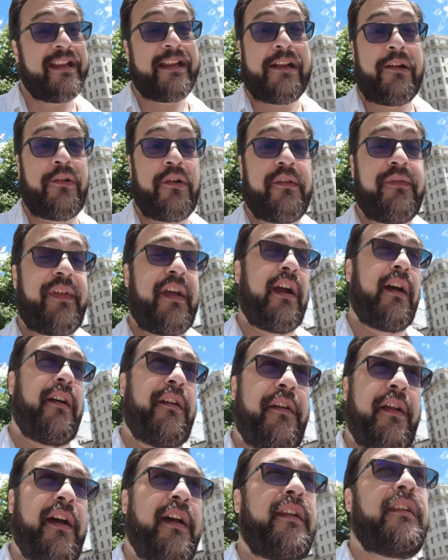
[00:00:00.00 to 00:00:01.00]
I don't know if they are
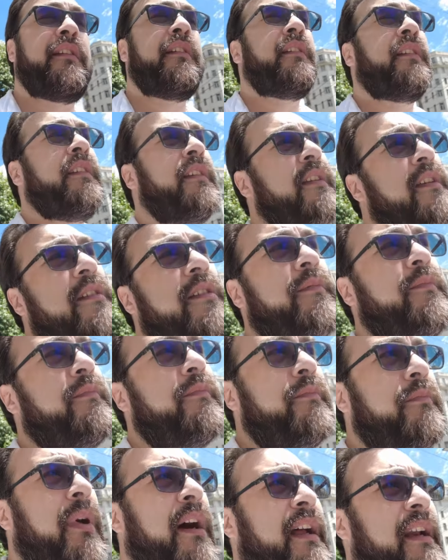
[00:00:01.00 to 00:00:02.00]
or not.
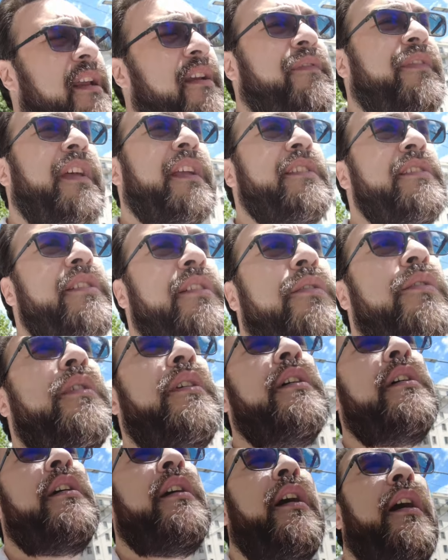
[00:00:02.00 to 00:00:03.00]
But if they do,
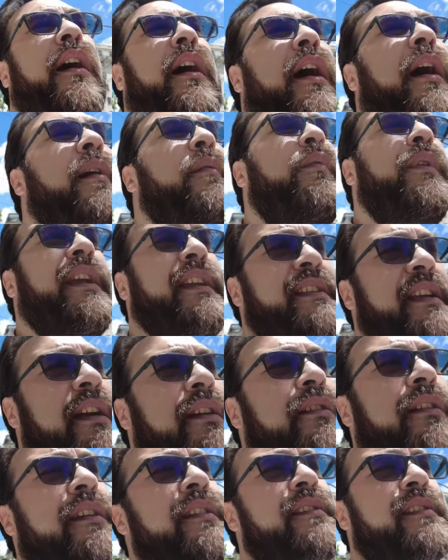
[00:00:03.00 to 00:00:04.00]
uh, we can take a
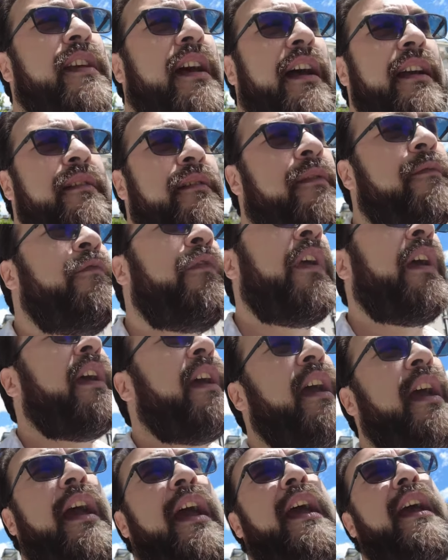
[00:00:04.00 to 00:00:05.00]
look inside,
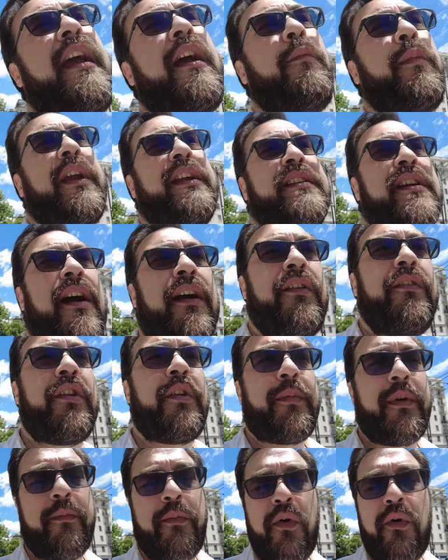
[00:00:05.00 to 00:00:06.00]
and we can talk a
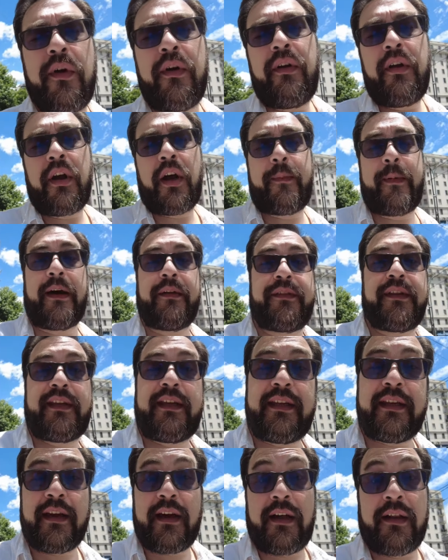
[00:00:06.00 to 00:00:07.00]
little bit more about
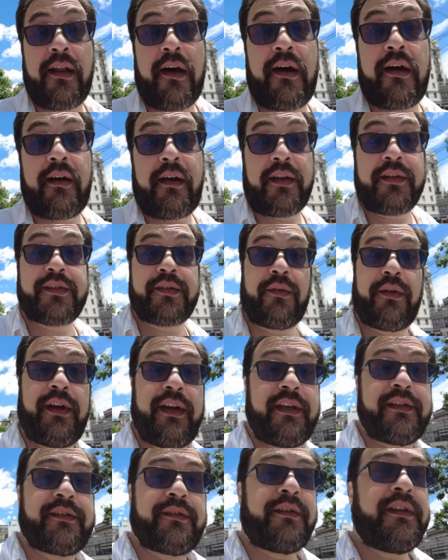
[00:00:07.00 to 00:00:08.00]
the uh, long and storied
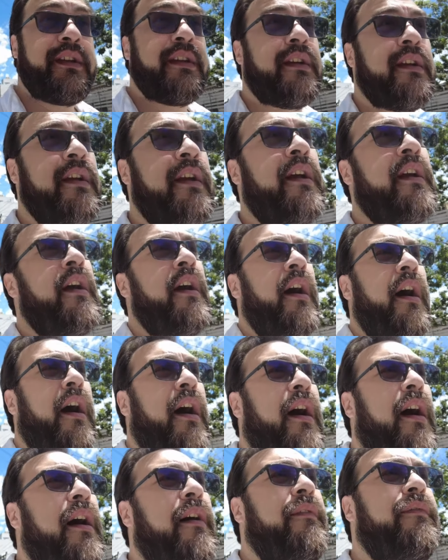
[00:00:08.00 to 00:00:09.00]
history
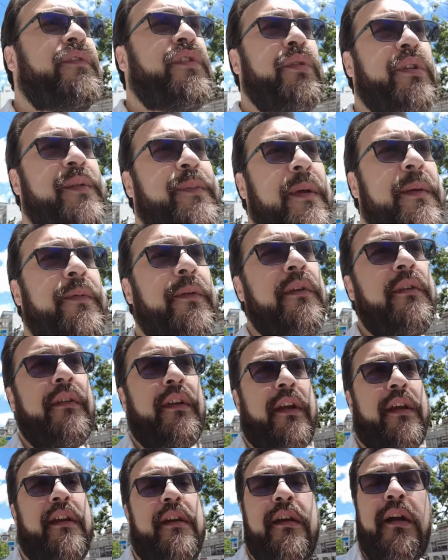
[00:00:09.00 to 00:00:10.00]
of Jewish people
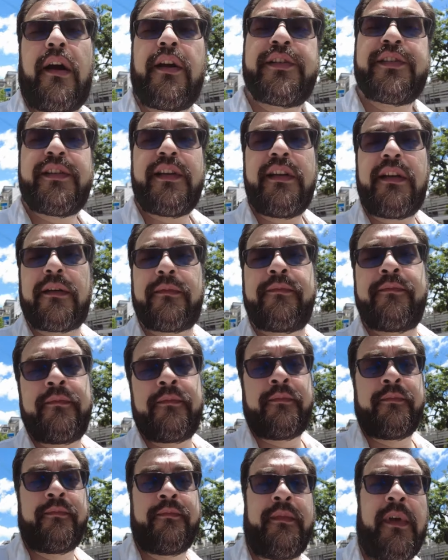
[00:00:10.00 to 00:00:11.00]
in Argentina.
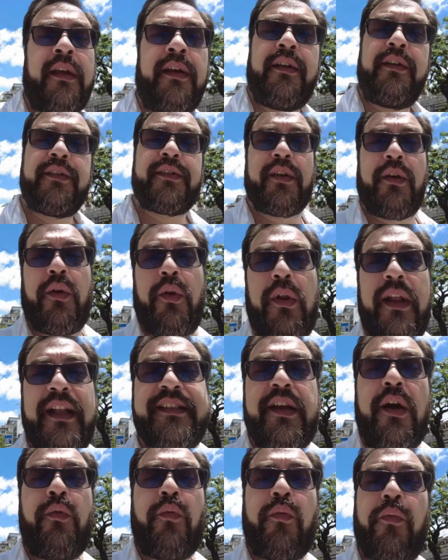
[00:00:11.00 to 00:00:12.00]
So let's
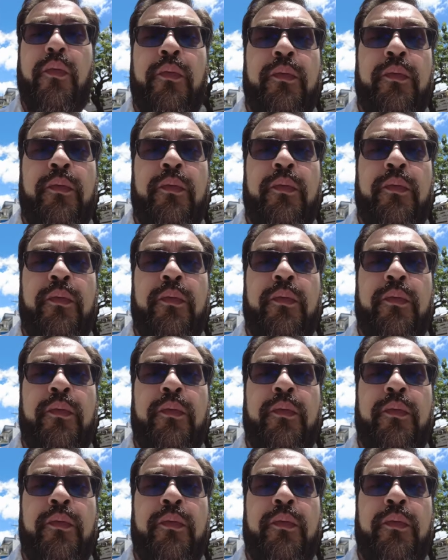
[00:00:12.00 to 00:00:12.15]
go.